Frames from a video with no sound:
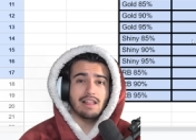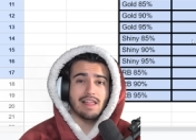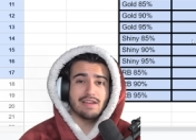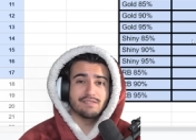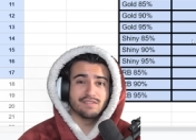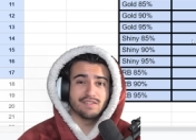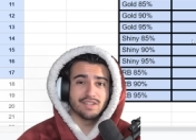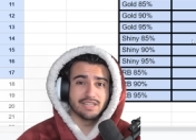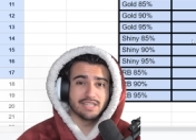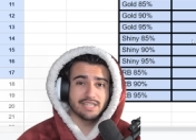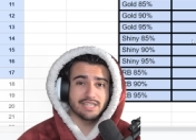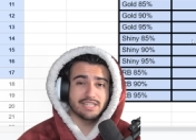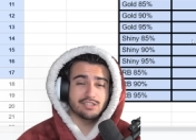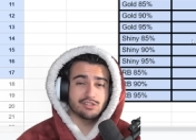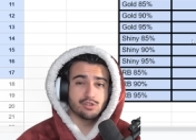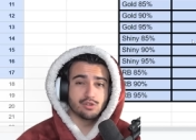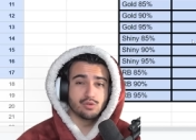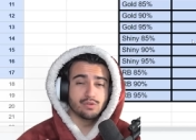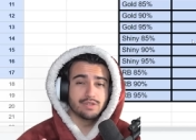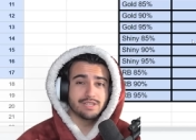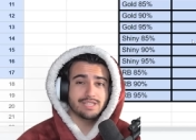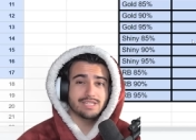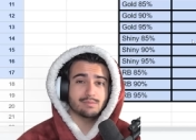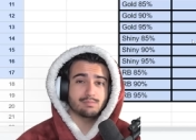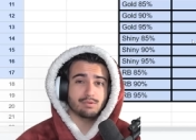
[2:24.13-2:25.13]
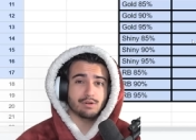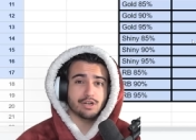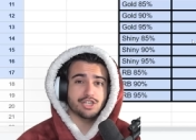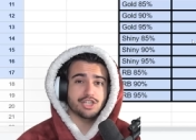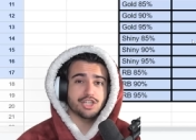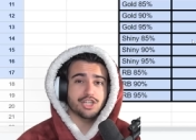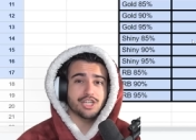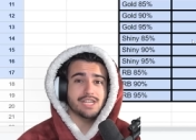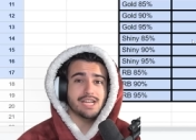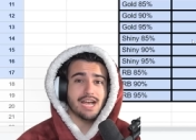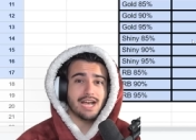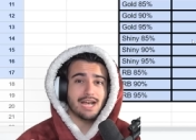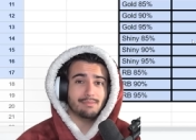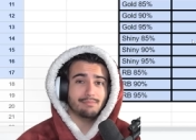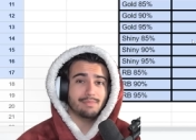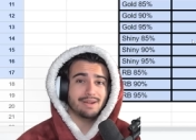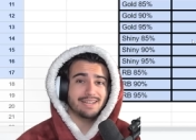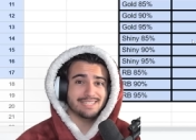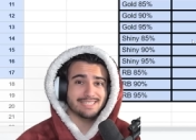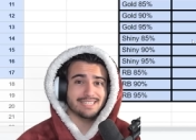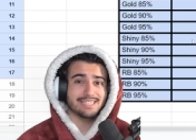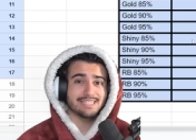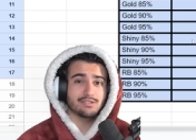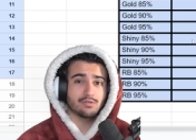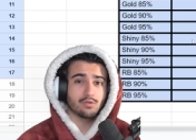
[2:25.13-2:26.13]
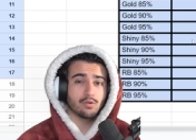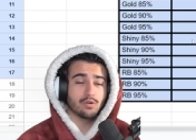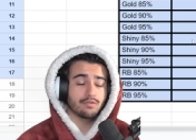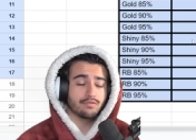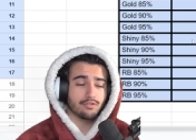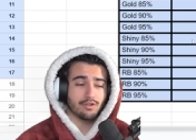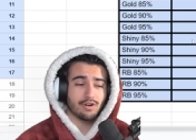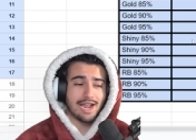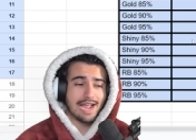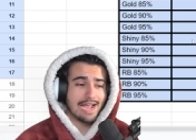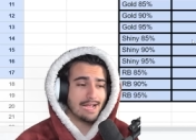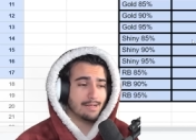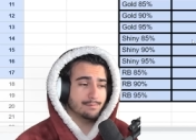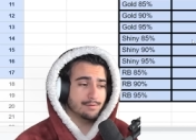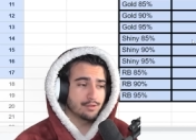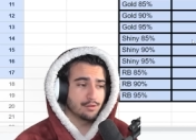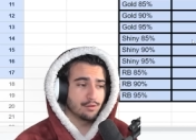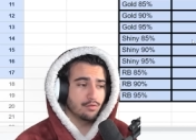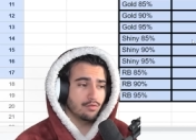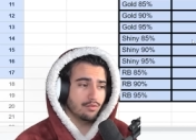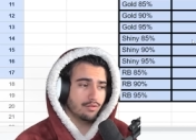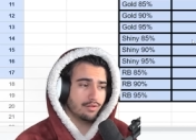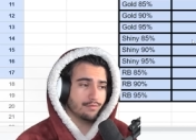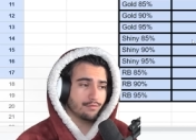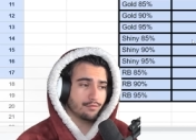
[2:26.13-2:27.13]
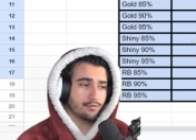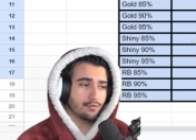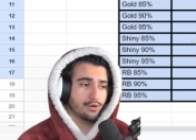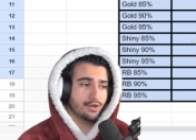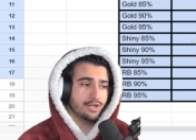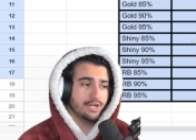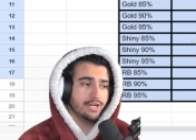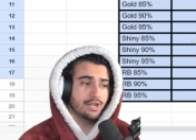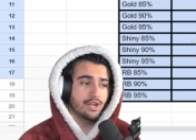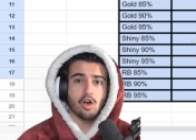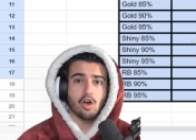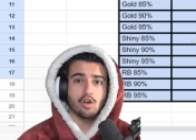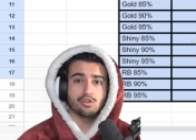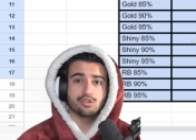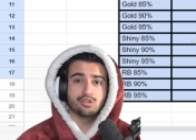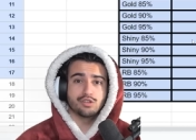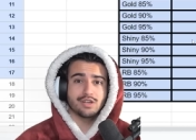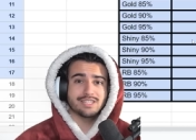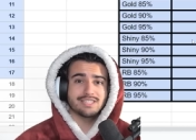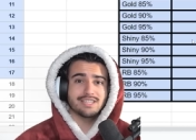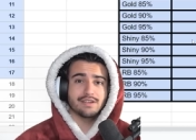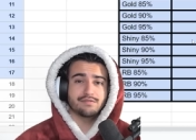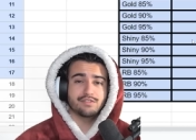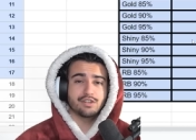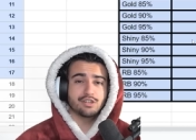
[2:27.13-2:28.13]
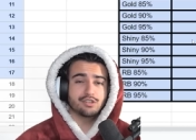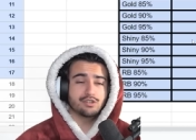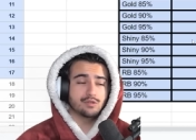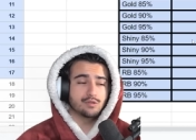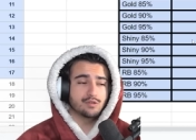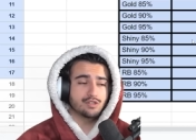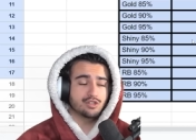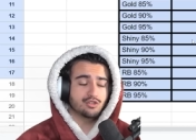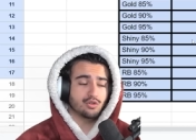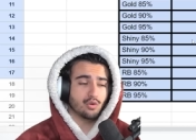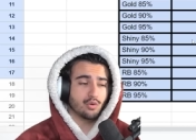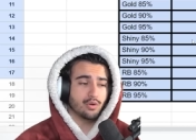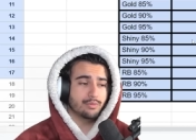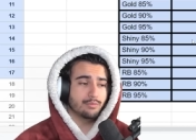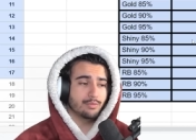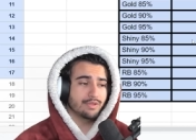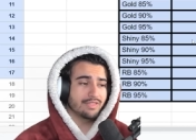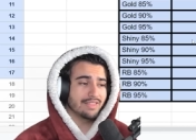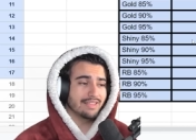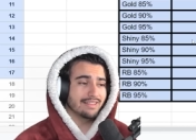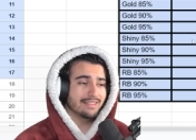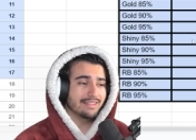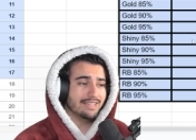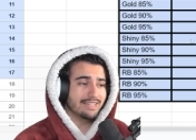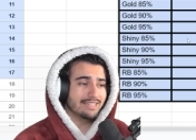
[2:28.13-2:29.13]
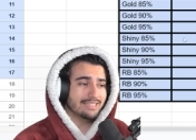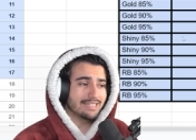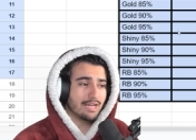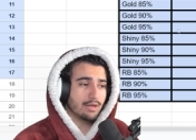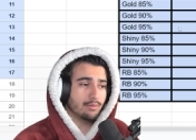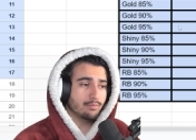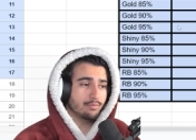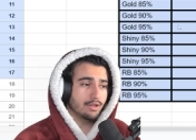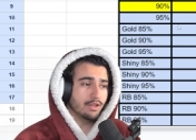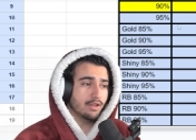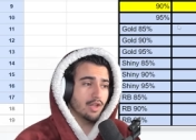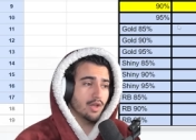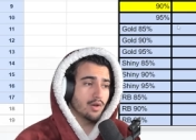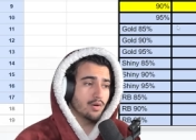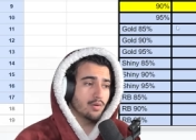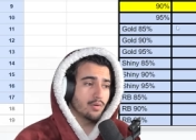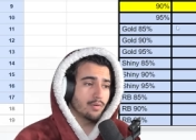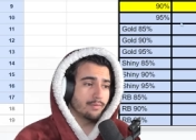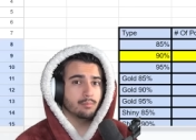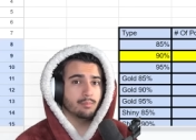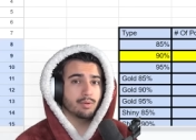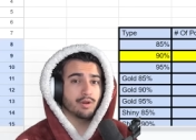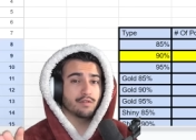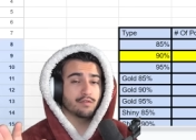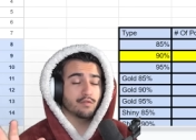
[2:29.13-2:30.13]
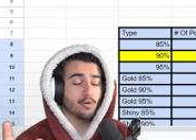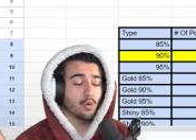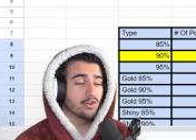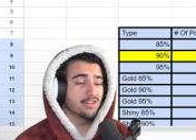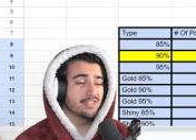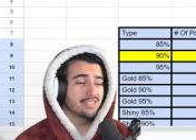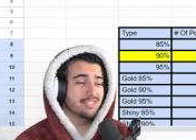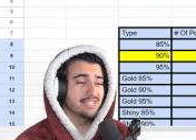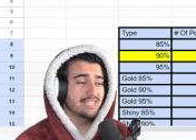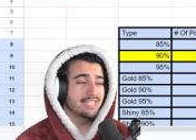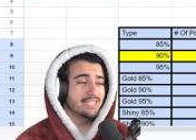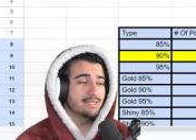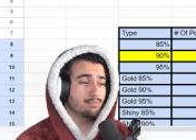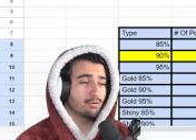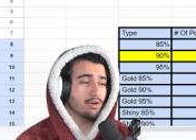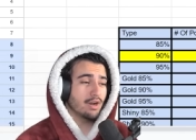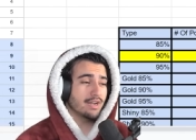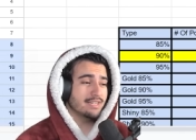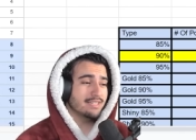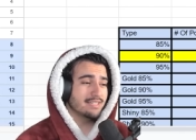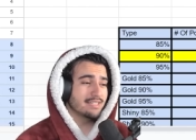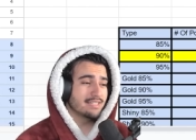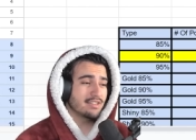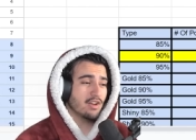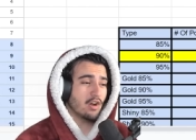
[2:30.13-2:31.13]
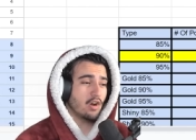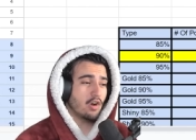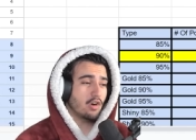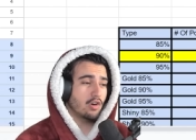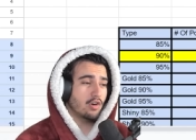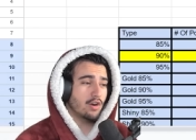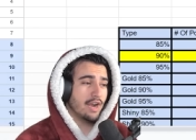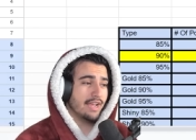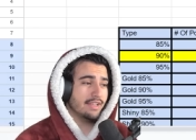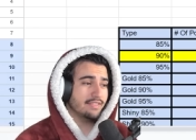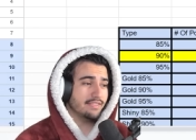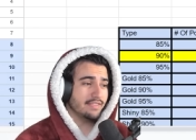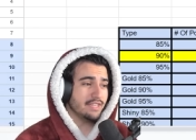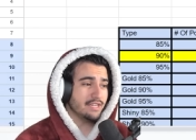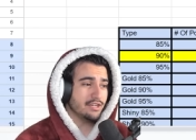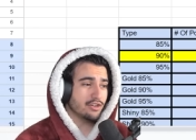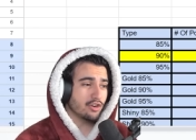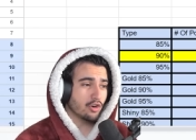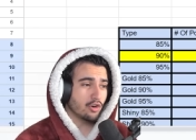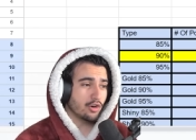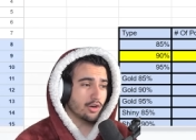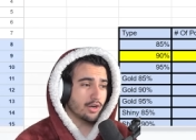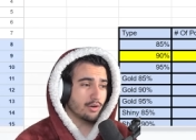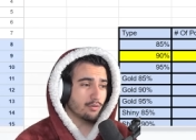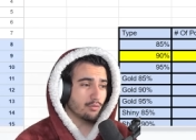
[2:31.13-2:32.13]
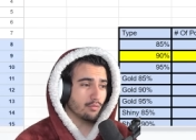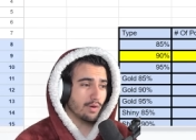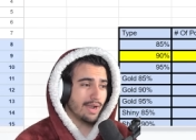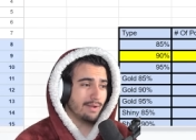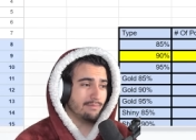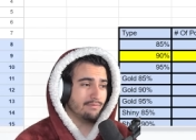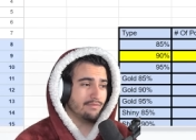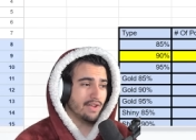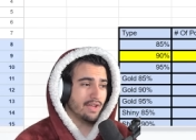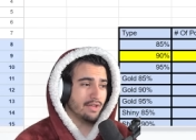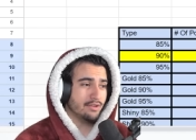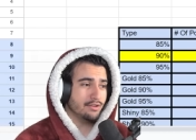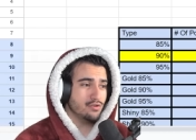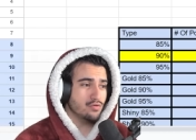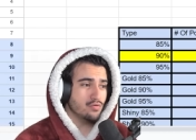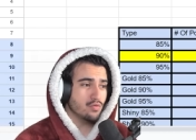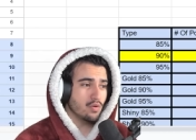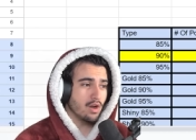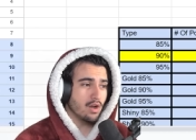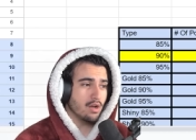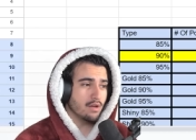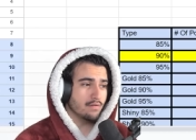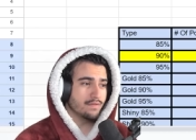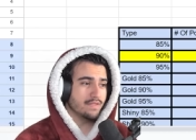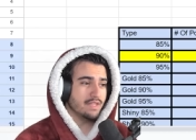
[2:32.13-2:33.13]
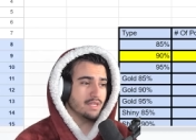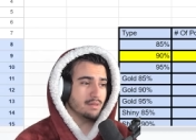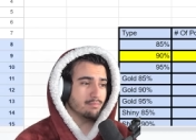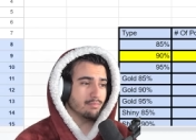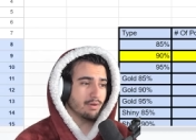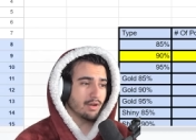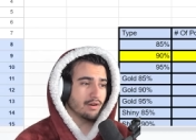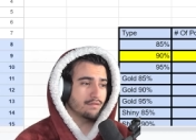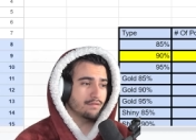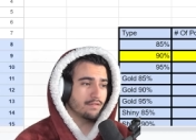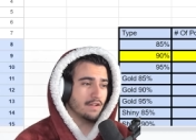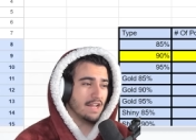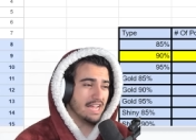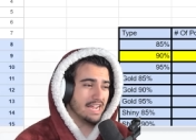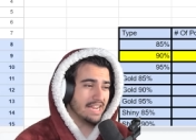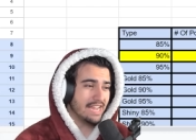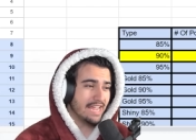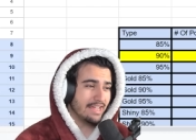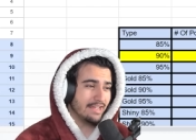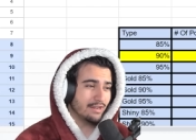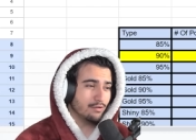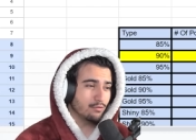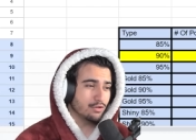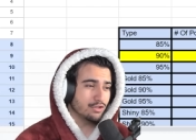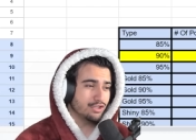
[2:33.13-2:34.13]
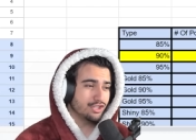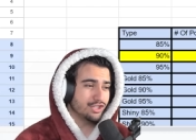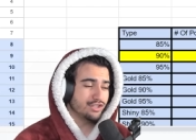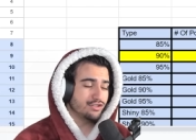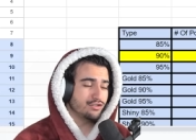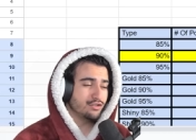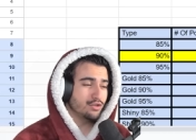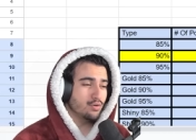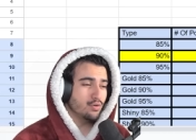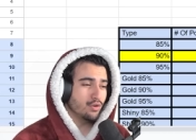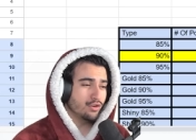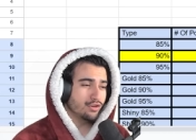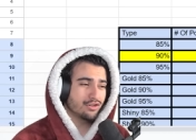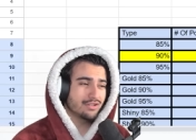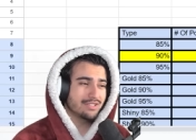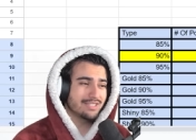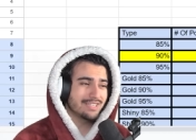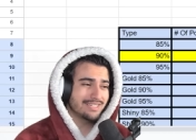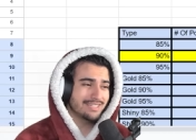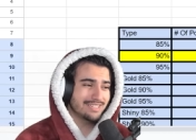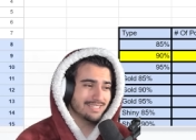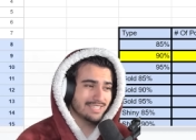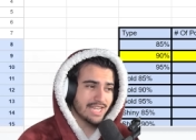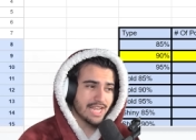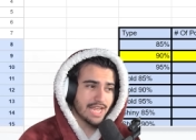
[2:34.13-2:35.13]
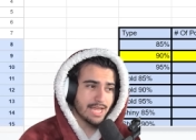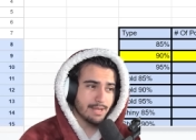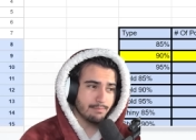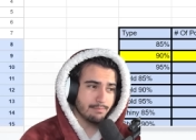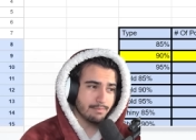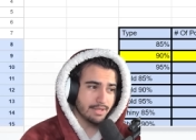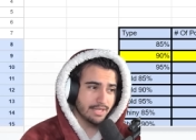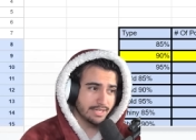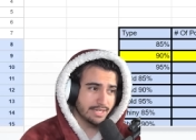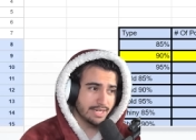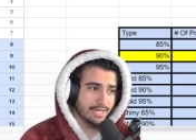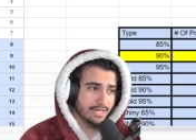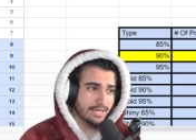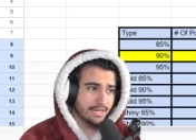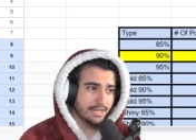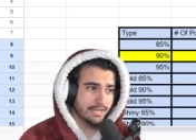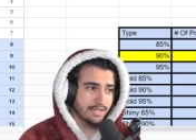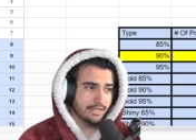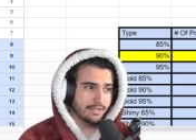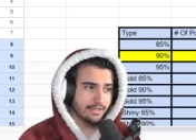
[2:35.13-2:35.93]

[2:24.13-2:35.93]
I'll have a link to this spreadsheet on my Discord for absolutely free. All you guys have to do is join with the link down below. But of course, these prices are at the current wrap value of the butterfly egg, which is 268 million,